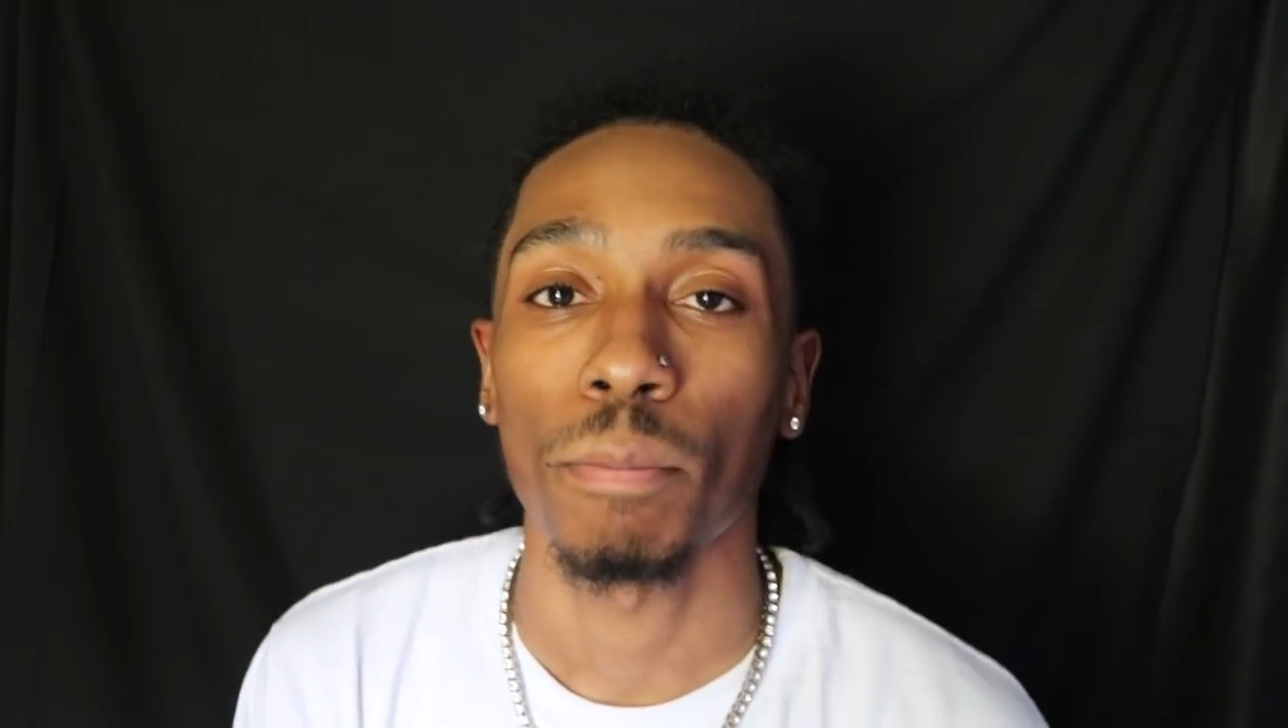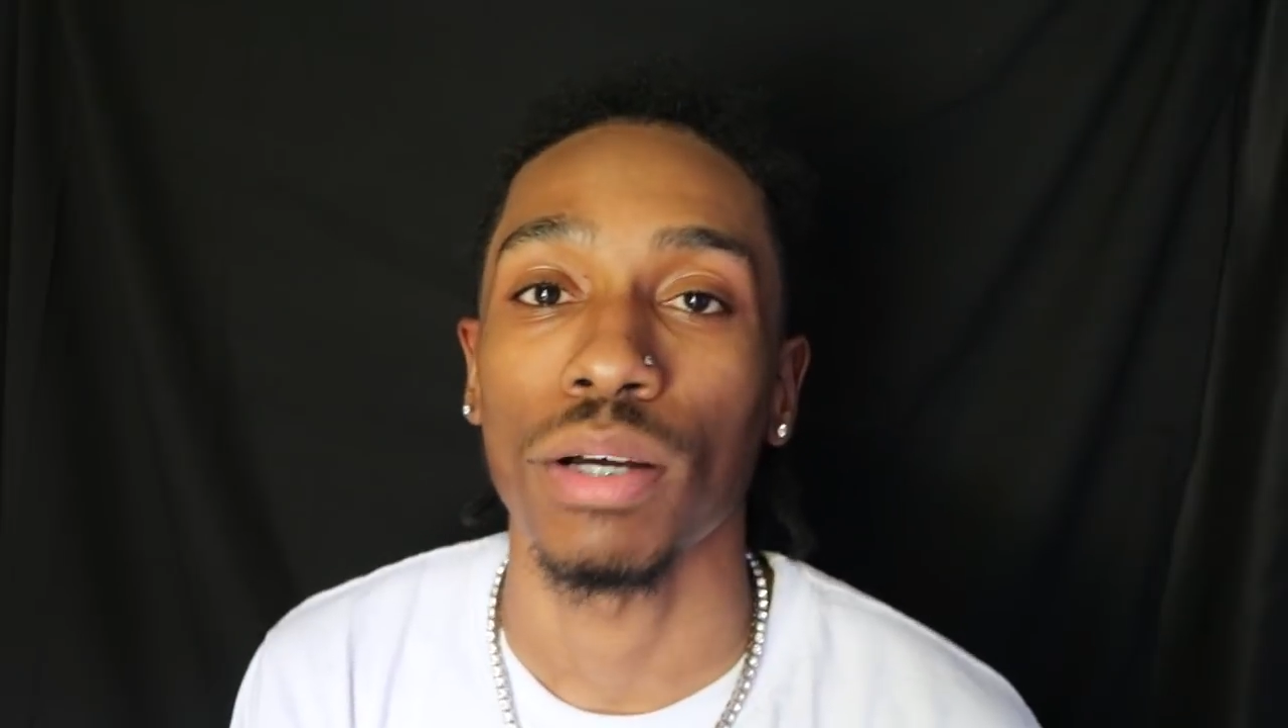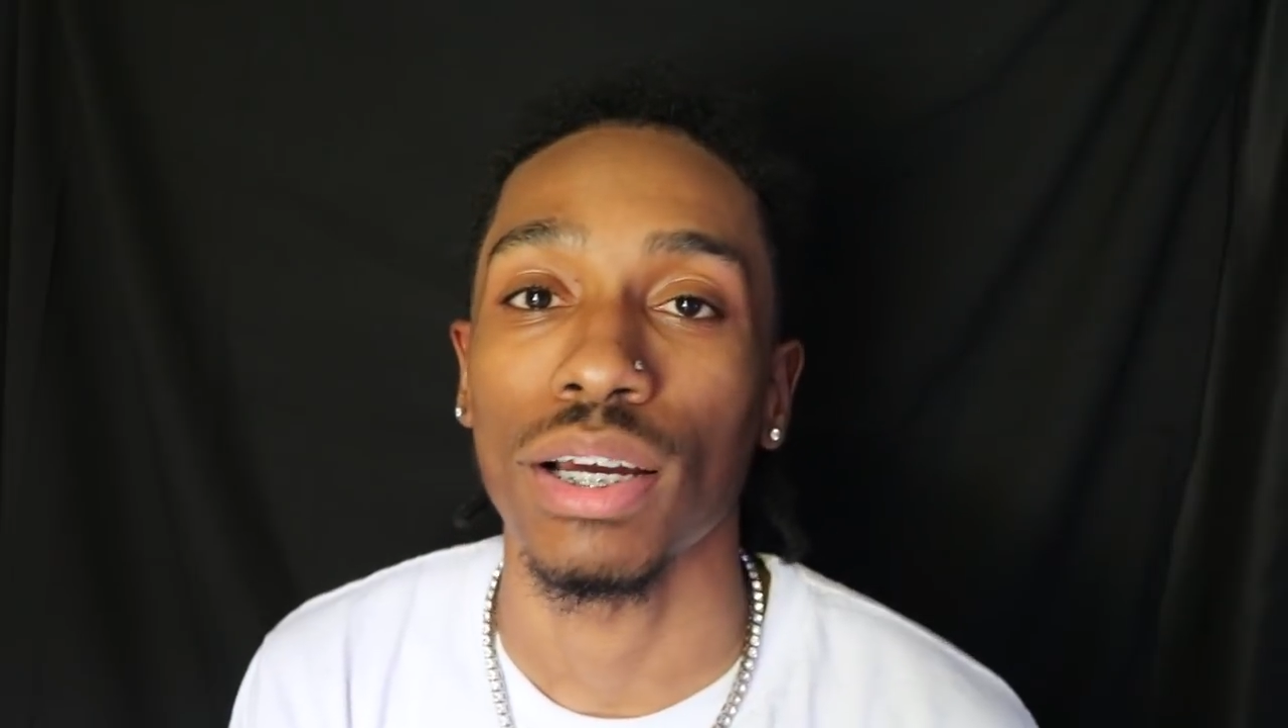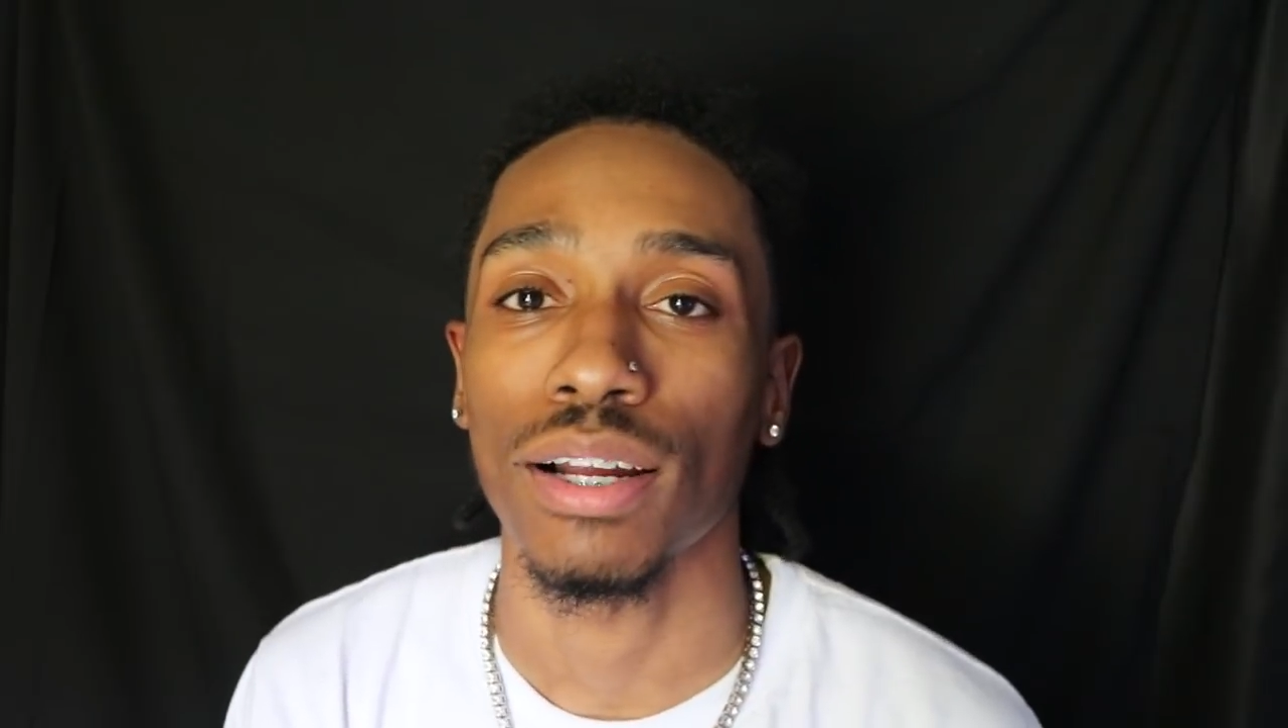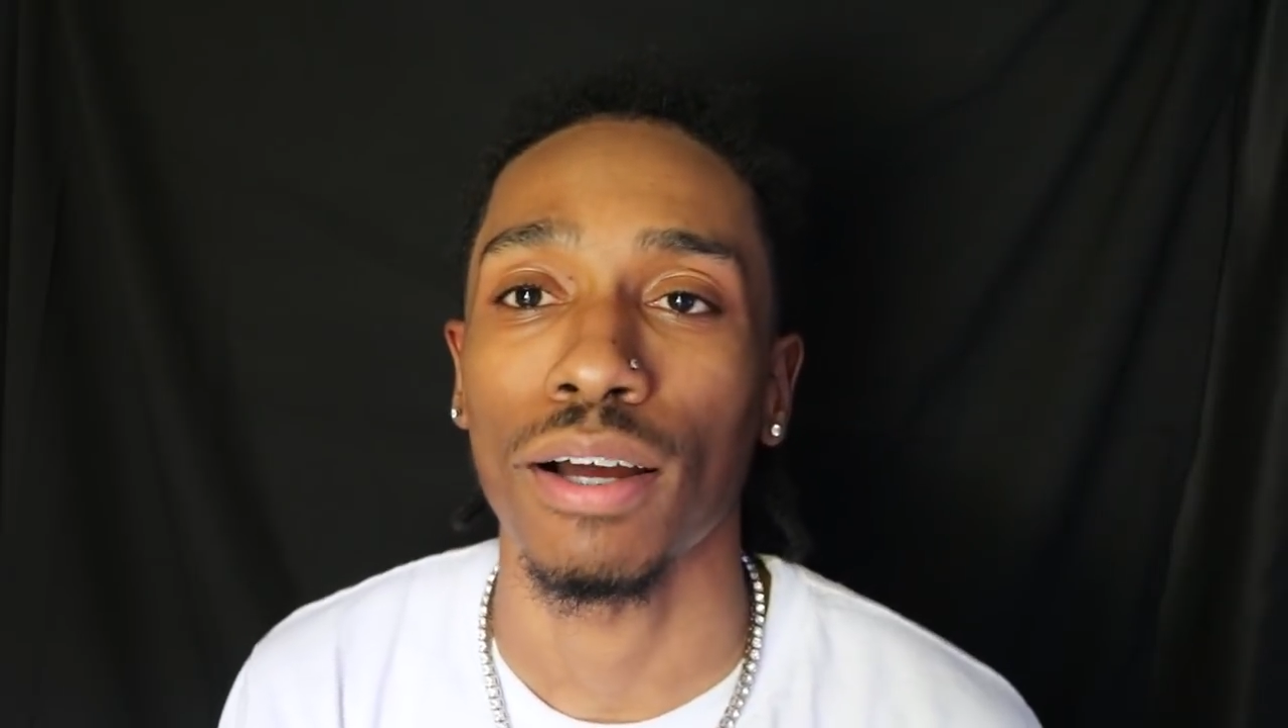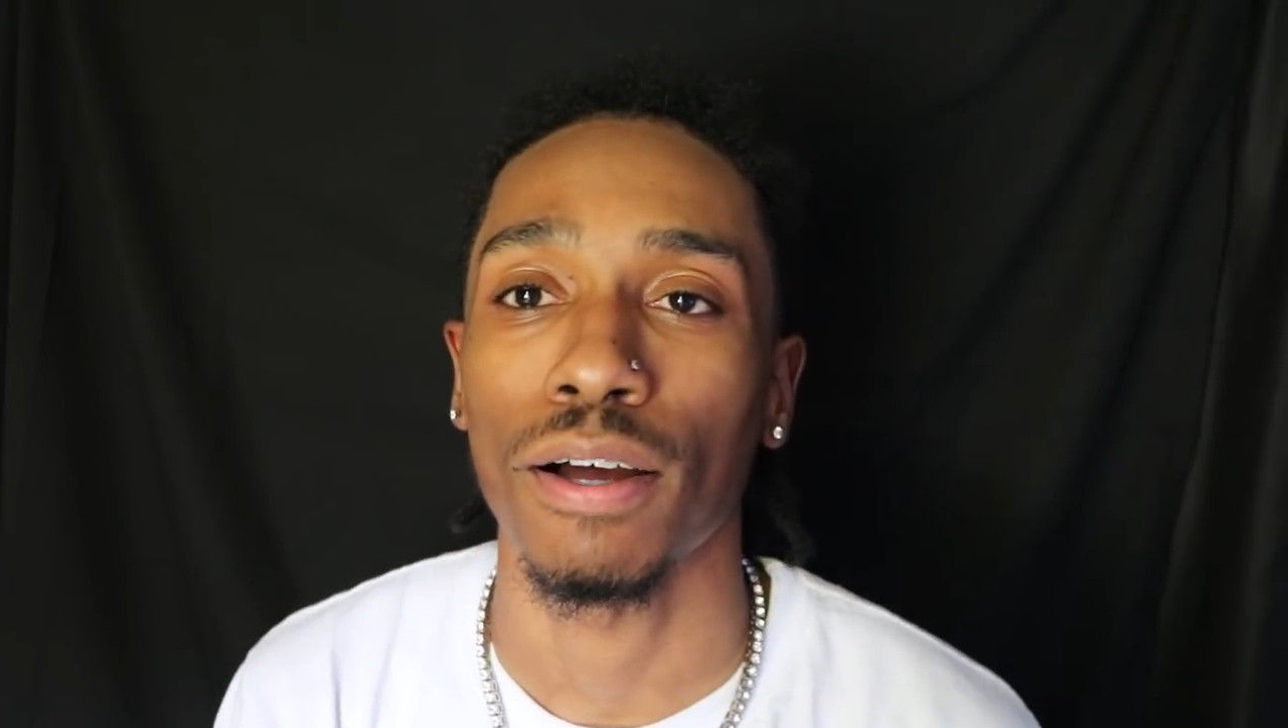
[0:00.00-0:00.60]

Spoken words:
But